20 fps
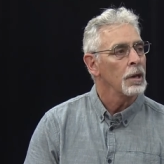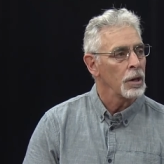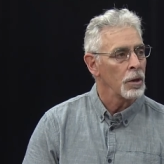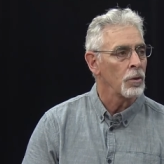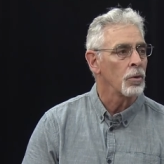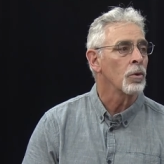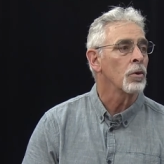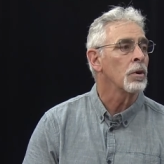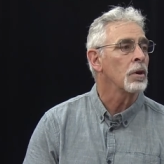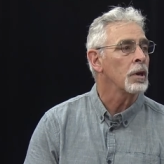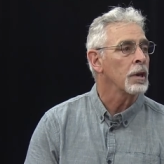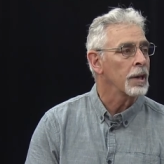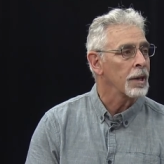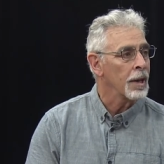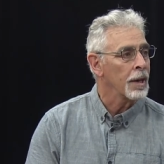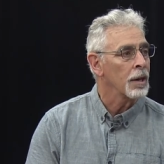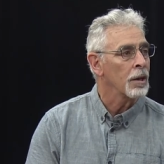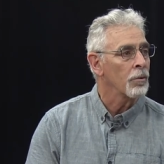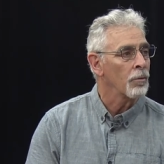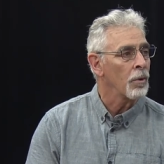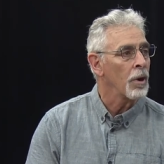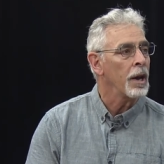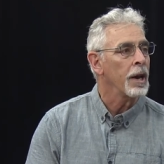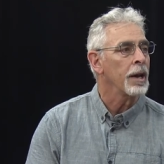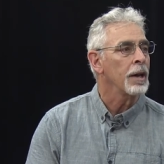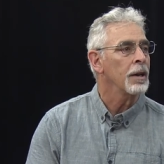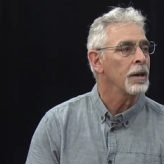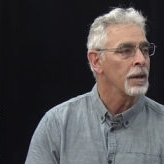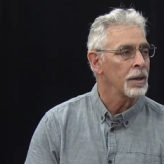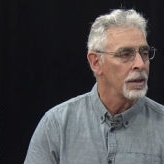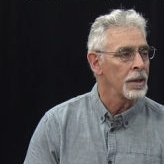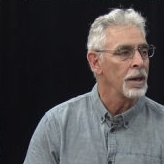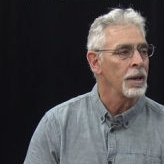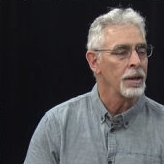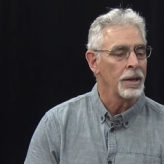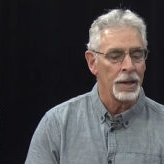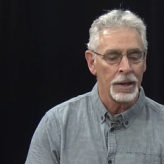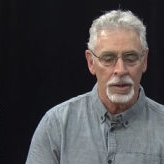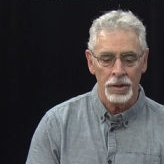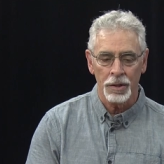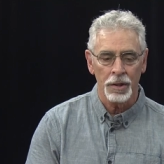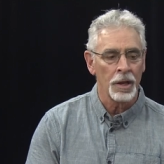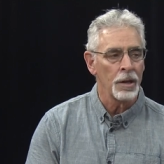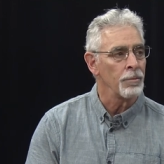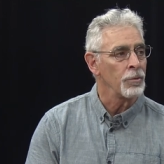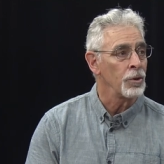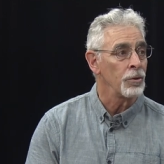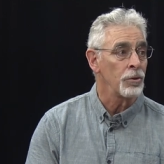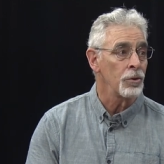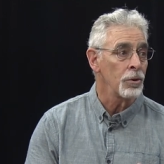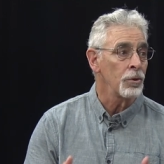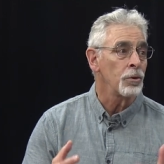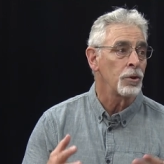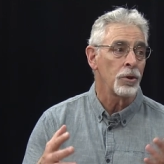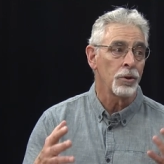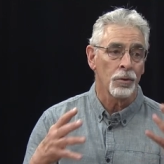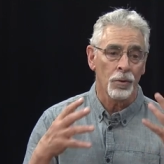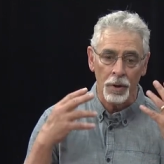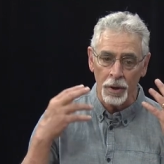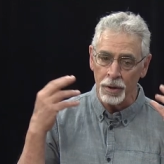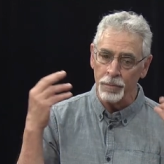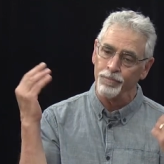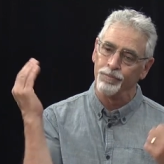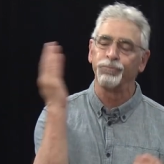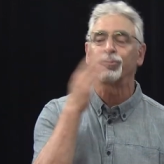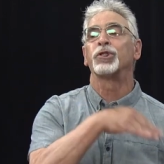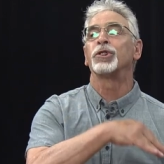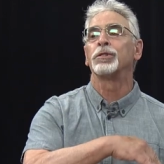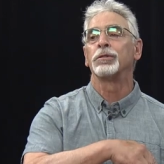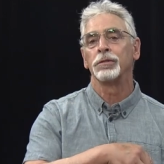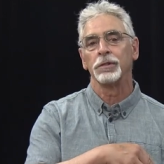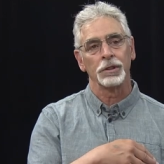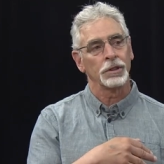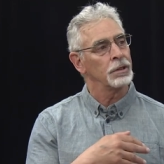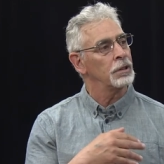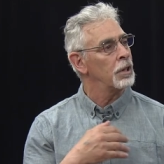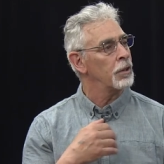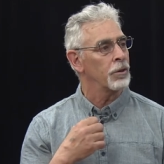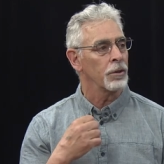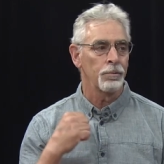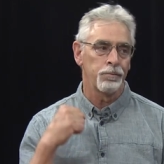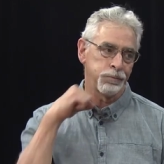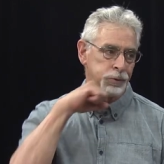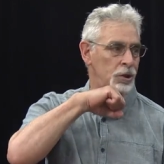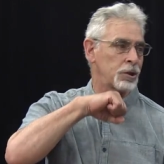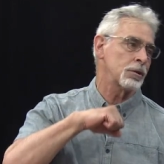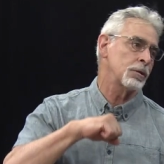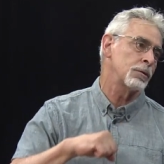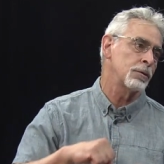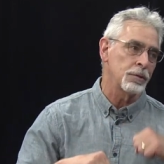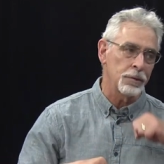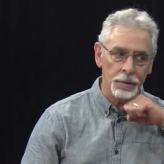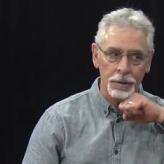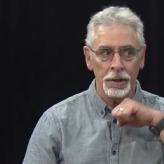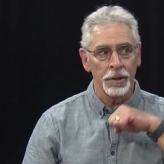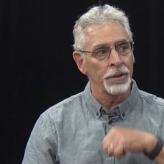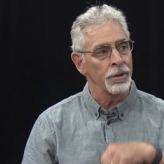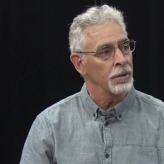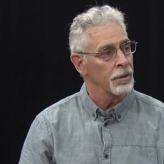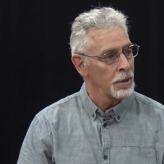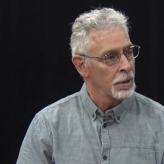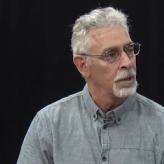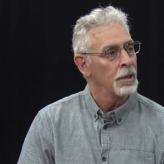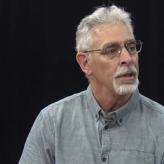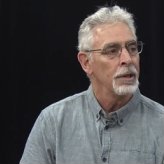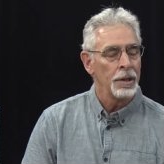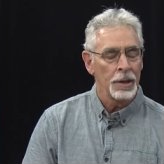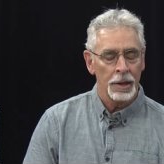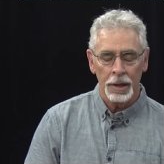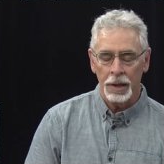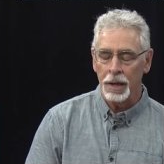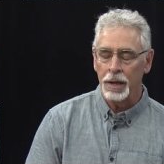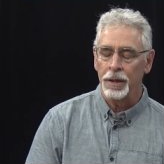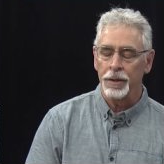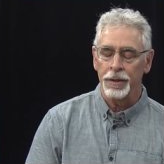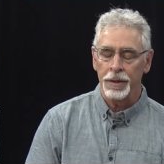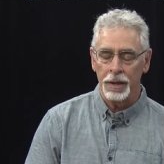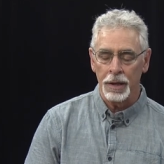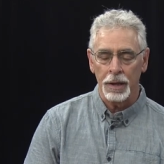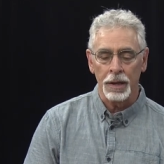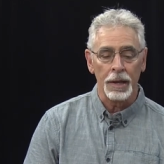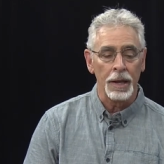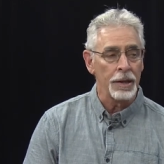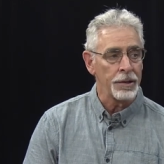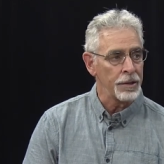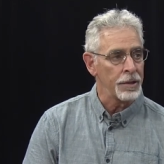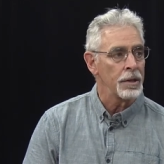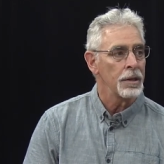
in order to get it right, and then each time you do, you are it's another yeah, yeah. kind of thing. But the